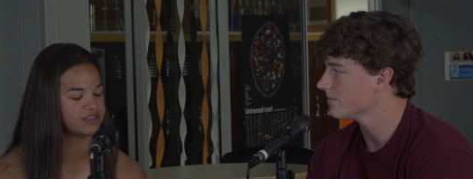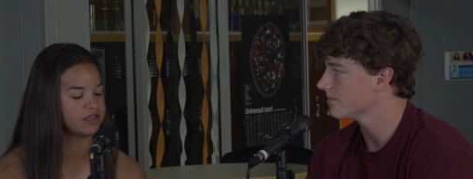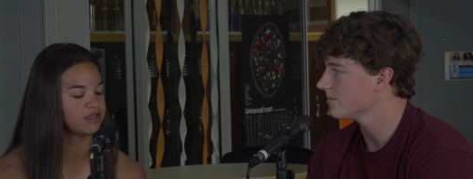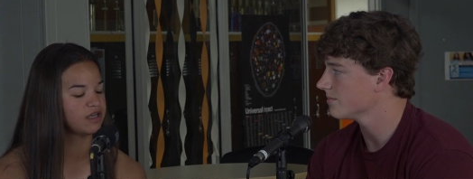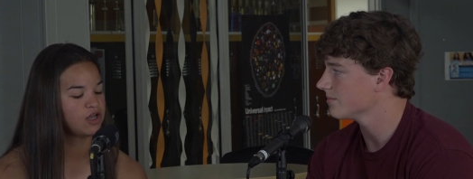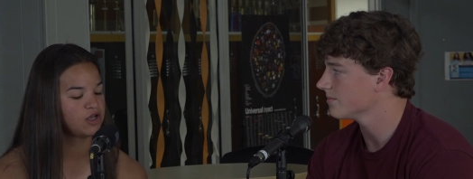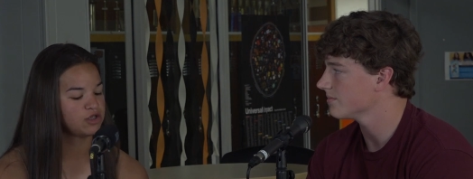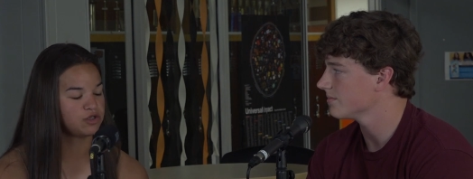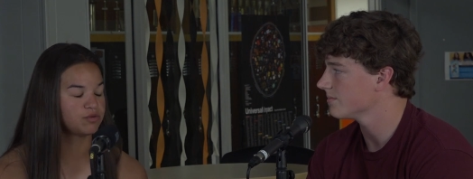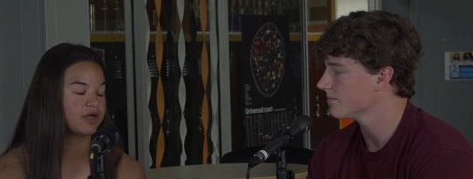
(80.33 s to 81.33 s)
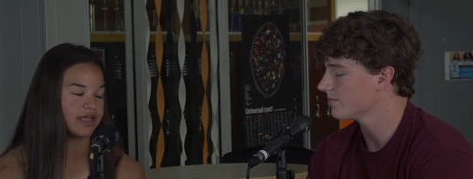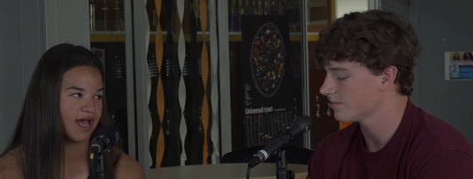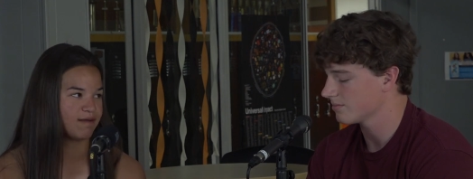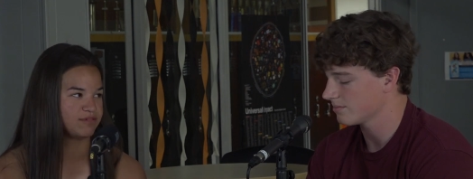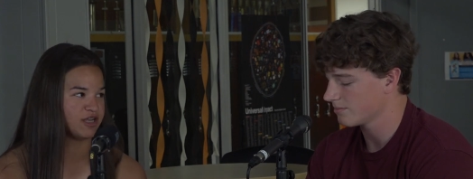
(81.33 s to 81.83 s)
Speaker 1: seat you were a
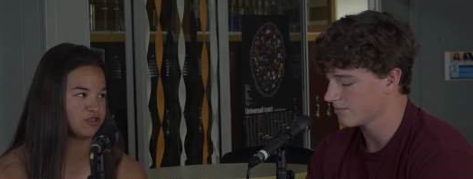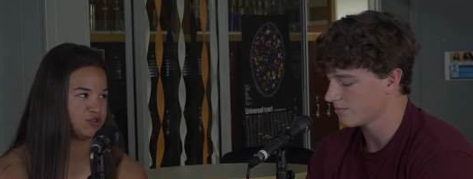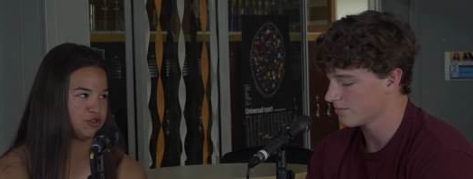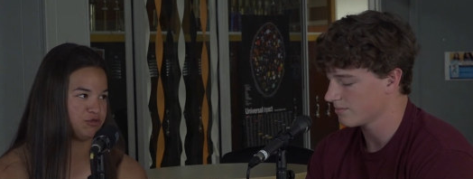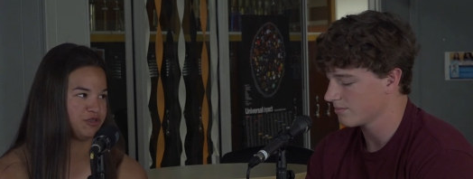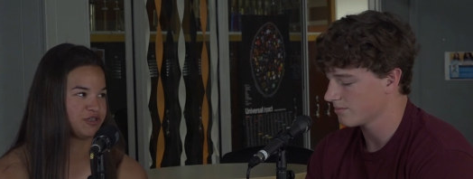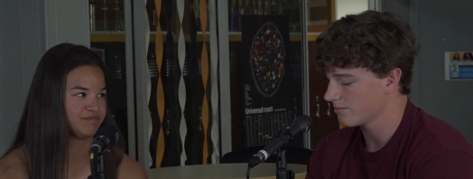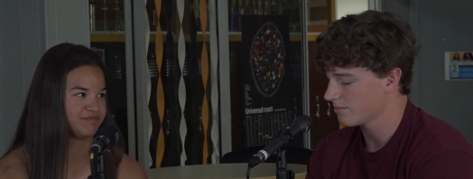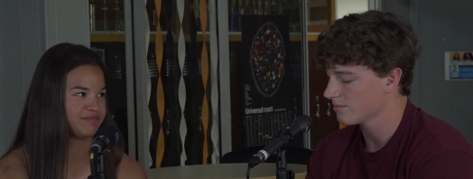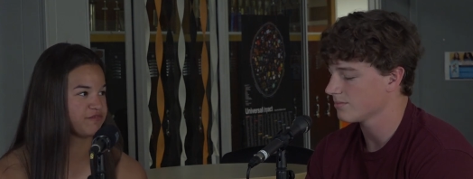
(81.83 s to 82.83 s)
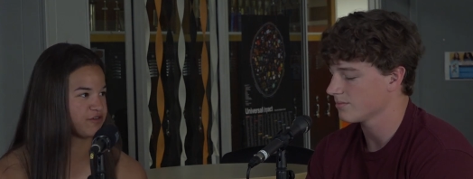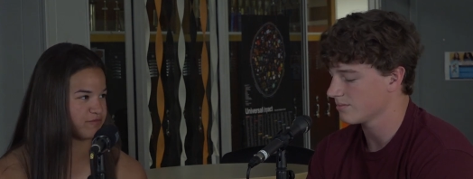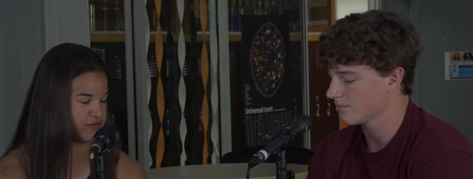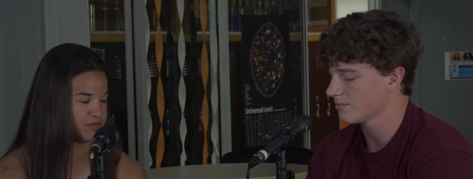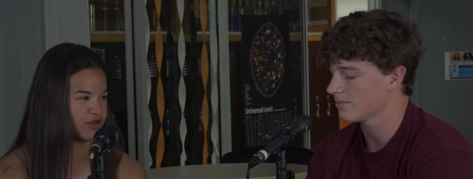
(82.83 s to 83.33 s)
captain as a junior for
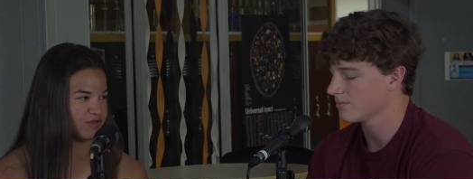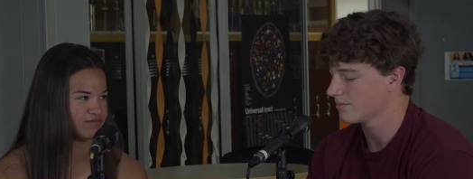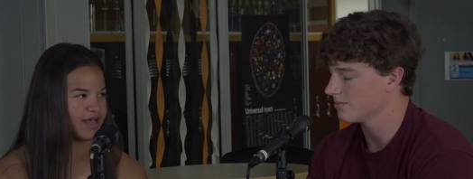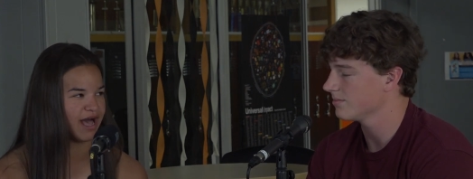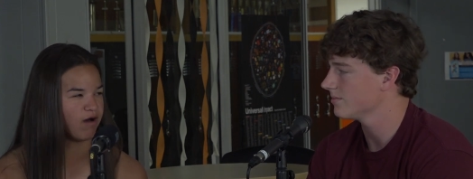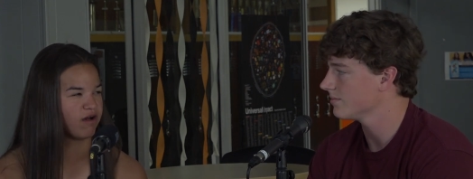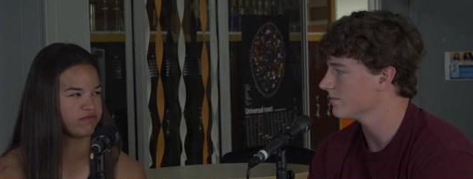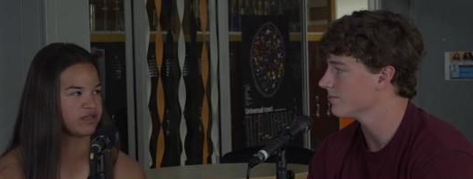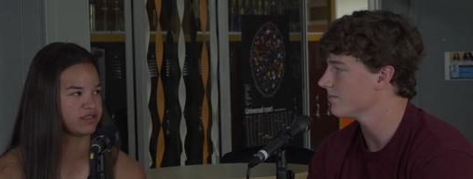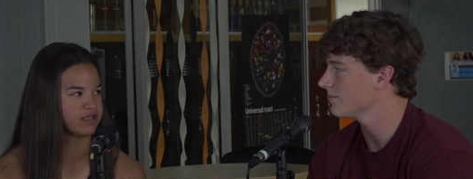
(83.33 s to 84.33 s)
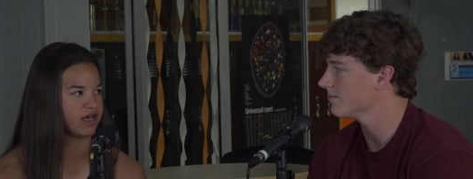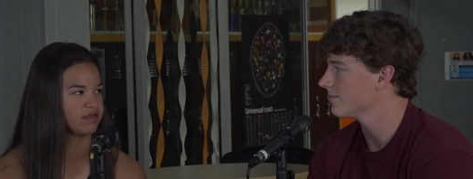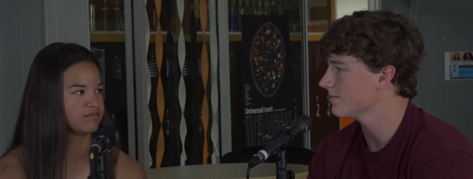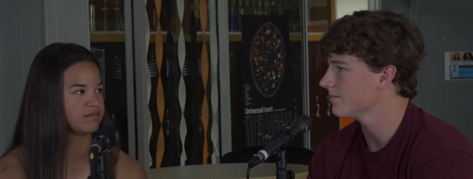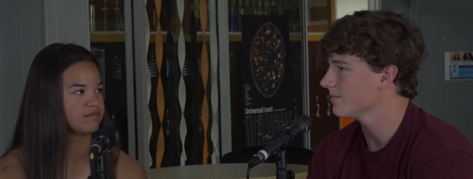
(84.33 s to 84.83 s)
football how often is
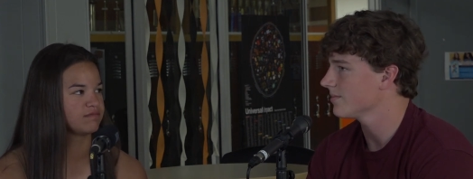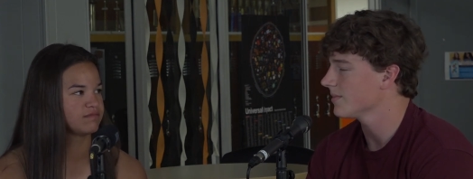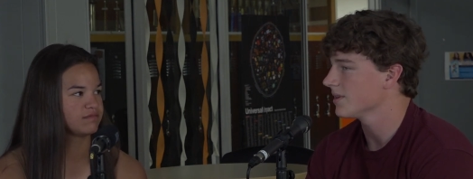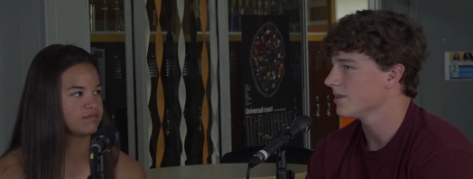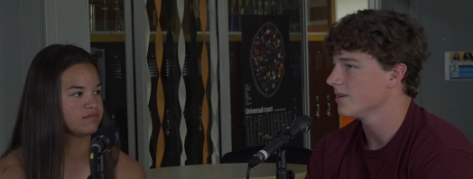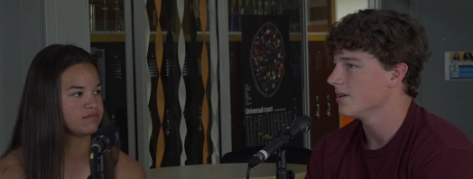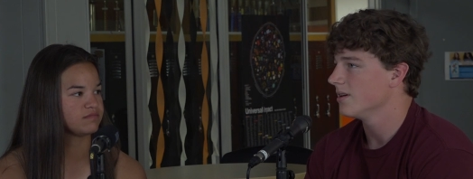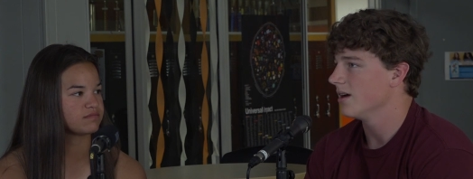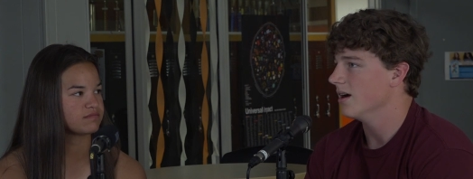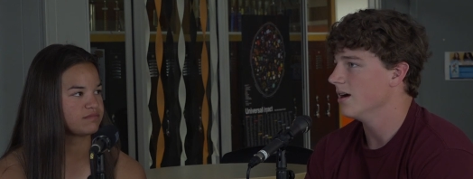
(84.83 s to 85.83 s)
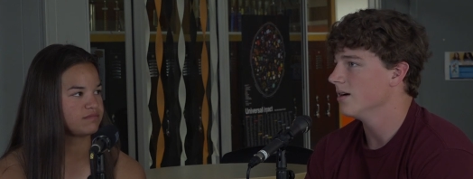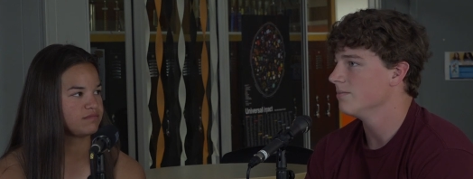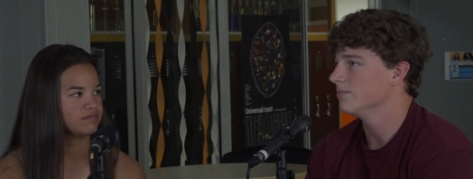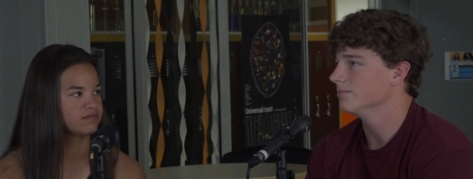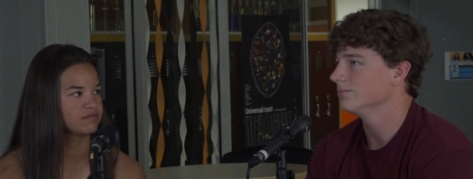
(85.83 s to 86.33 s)
that
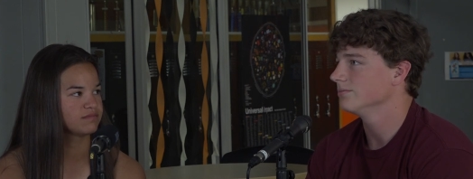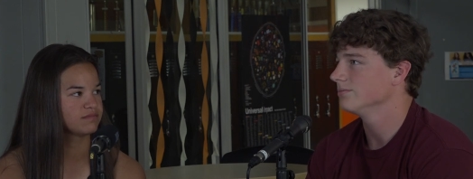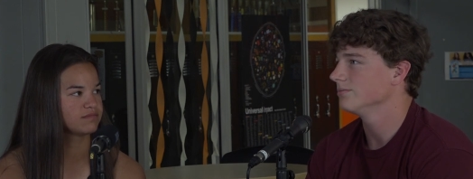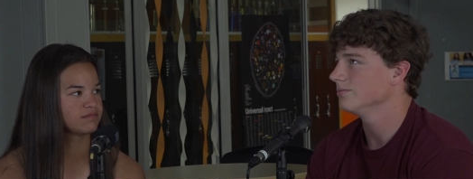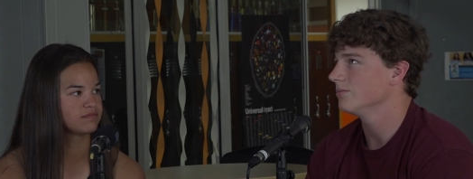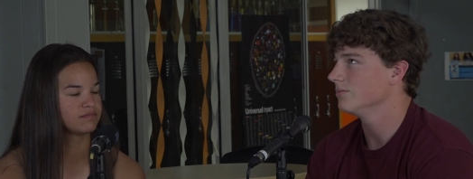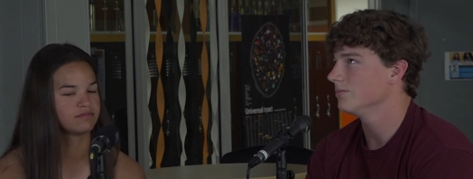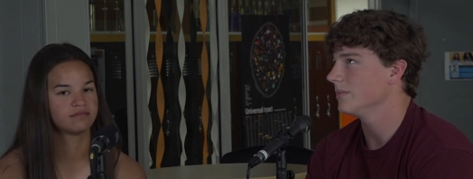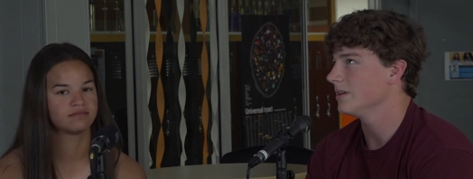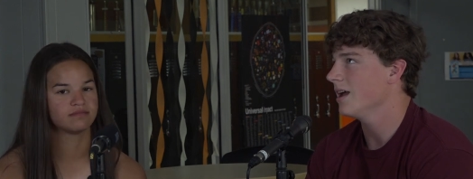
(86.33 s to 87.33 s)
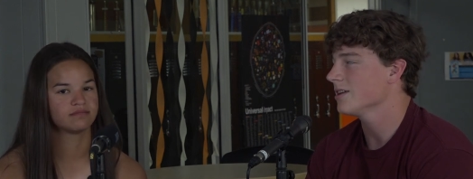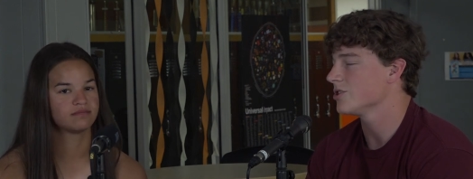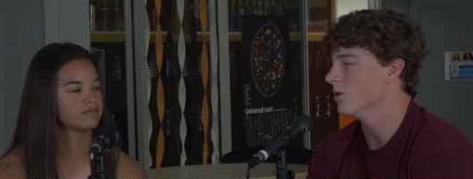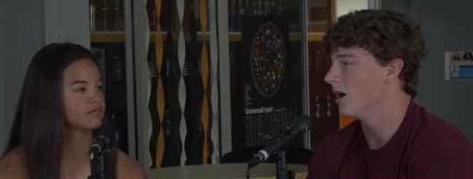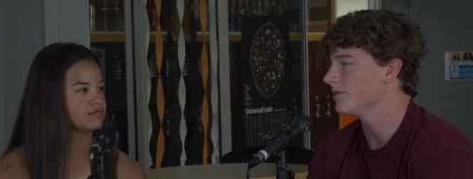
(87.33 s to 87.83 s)
Speaker 2: um not
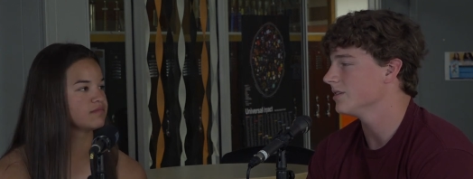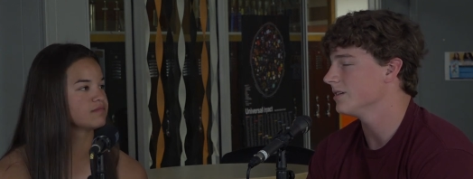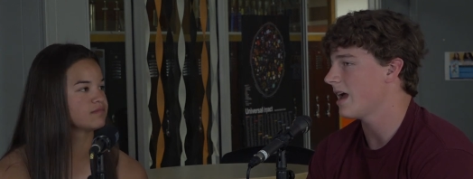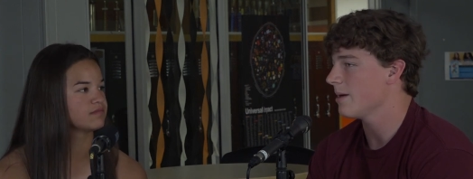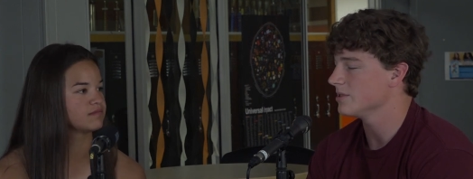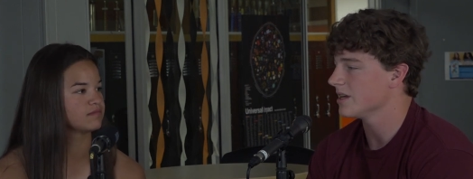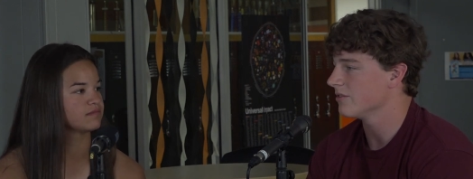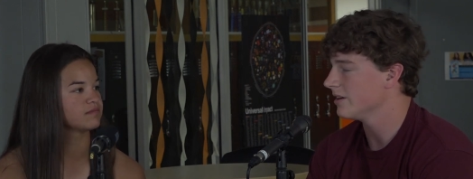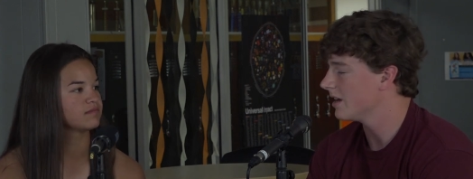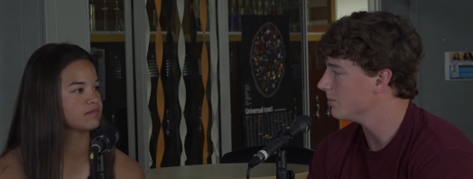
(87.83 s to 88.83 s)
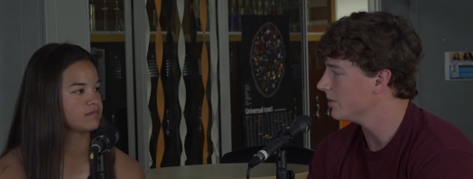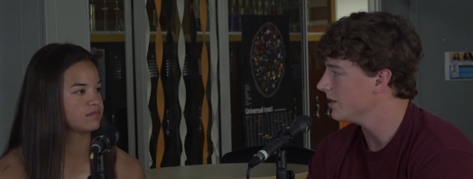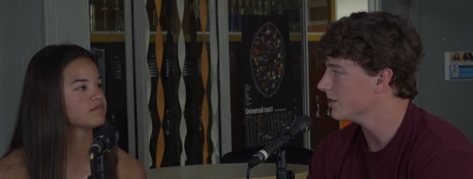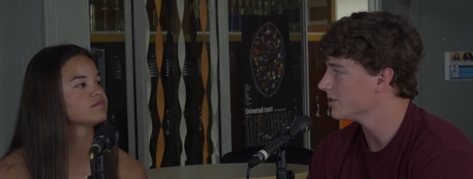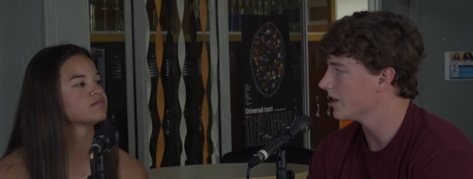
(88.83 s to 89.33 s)
too often it happens every couple
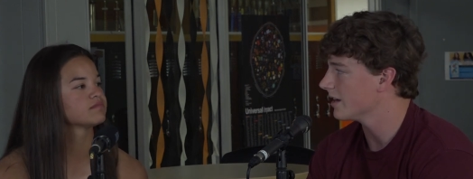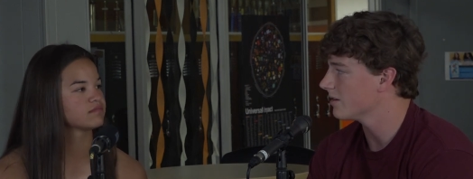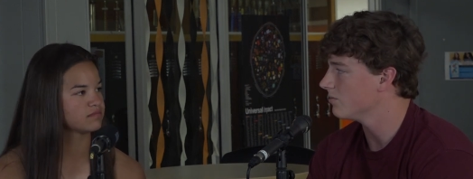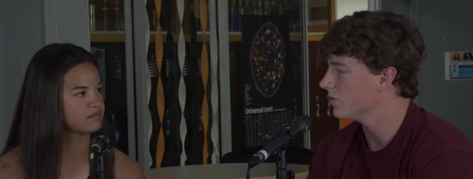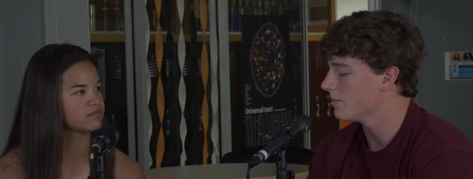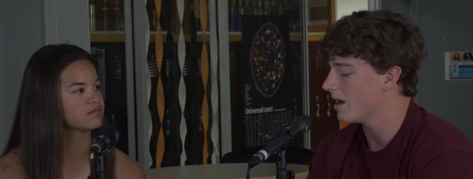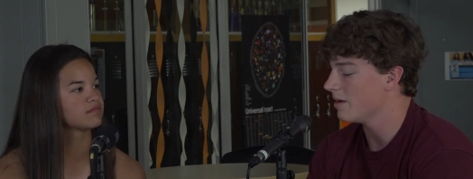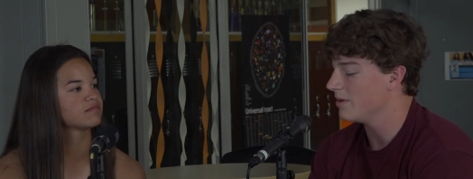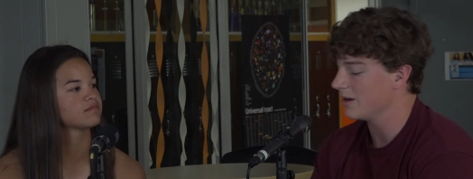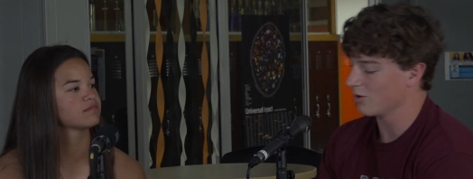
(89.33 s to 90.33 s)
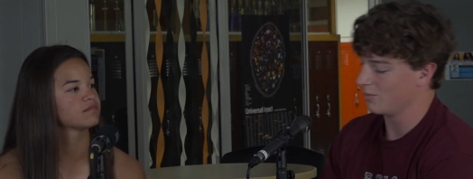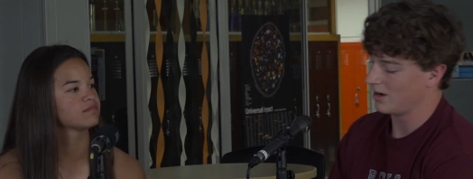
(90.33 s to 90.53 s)
years like one of my big role